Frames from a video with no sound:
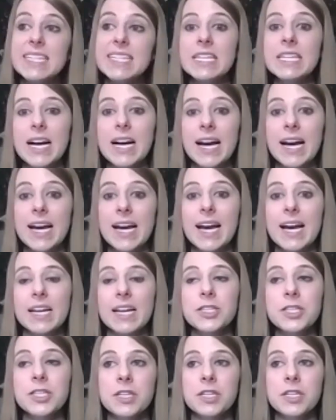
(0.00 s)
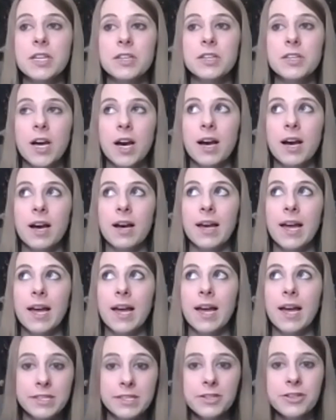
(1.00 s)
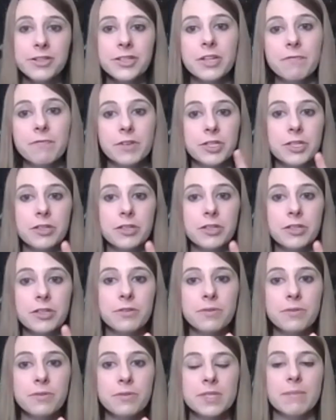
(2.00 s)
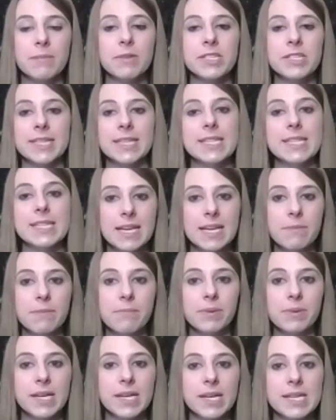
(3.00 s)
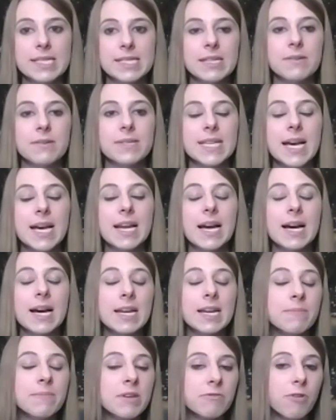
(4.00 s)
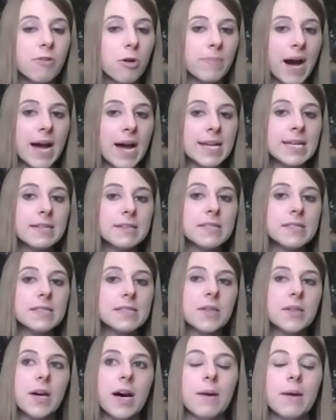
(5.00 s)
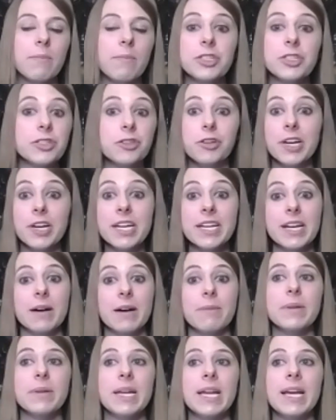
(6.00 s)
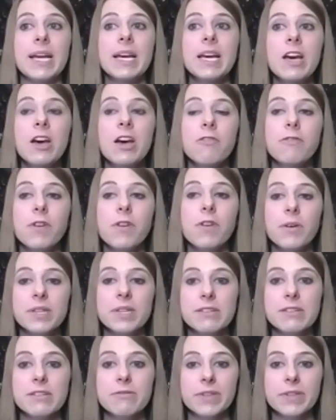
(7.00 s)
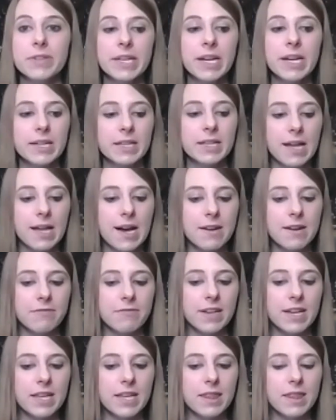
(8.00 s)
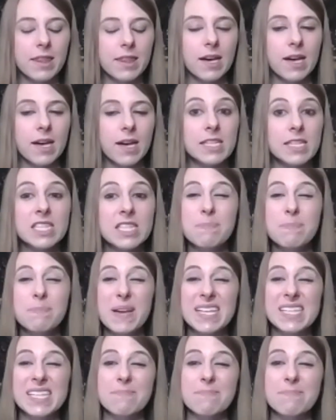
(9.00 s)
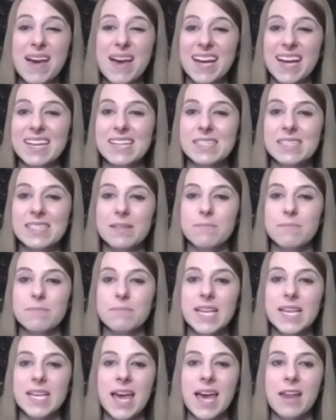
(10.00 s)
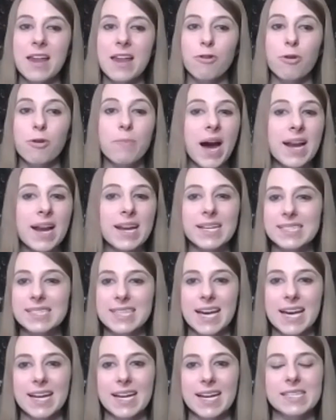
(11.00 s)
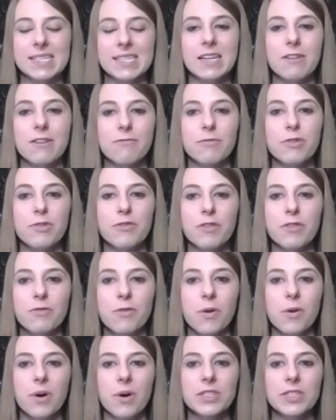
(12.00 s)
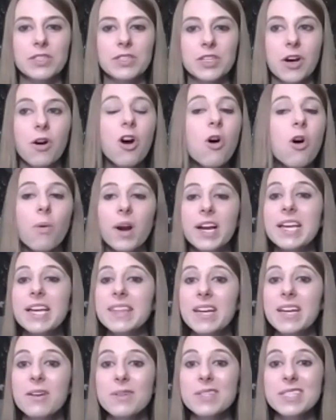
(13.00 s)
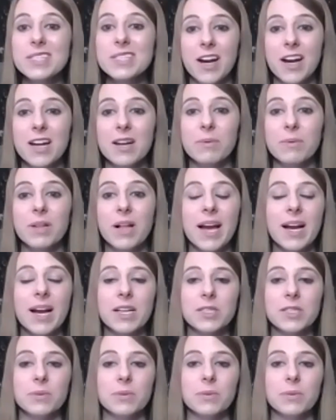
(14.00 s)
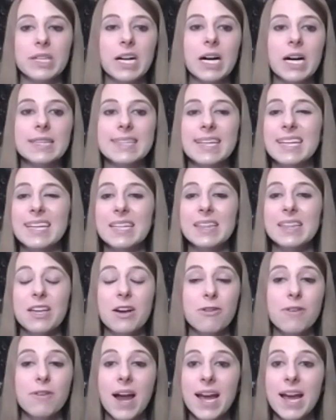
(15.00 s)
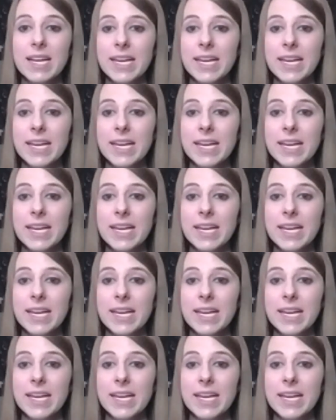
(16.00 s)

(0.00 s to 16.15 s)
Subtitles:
I had an internship for 2 summers at the same place. It was at maybe Robotics, which is a great company, focusing really on a lot of like the space mechanisms and robotics and that kind of stuff moving forward. So working there was incredible. I got to work on like the Orion